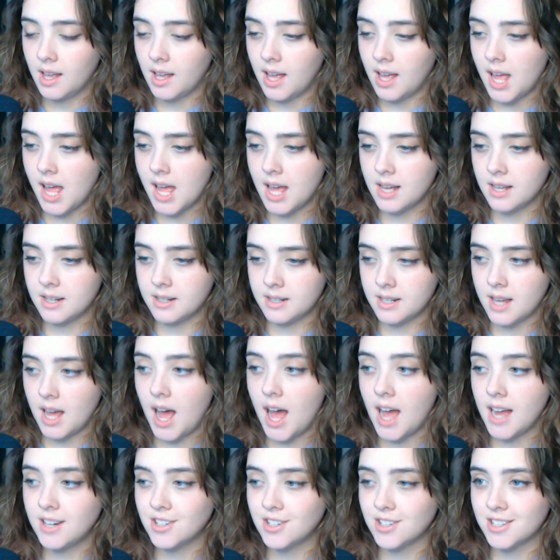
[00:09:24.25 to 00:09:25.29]
And
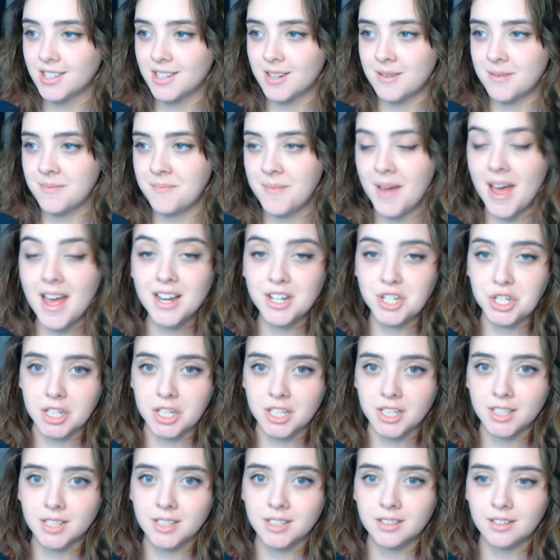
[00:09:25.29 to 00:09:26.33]
I just
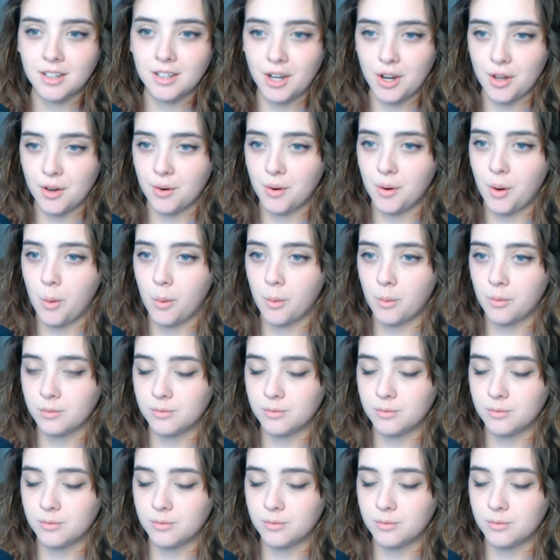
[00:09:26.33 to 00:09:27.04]
imagine, you know,